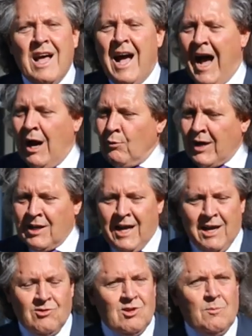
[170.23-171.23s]
I
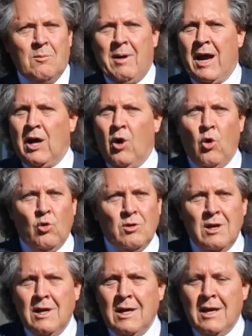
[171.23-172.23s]
recognize some of my own
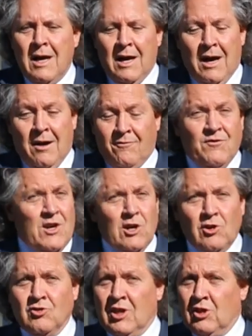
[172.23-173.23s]
uh,
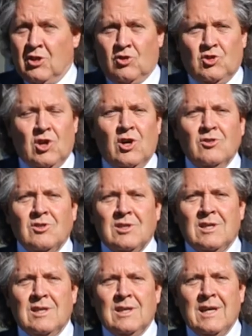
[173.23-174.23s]
fears and
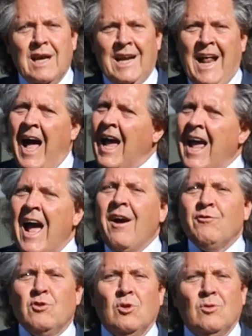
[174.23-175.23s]
concerns. And I
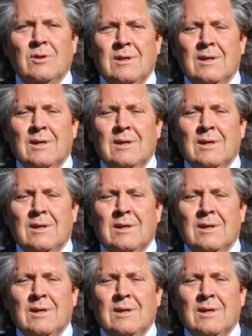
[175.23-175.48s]
have to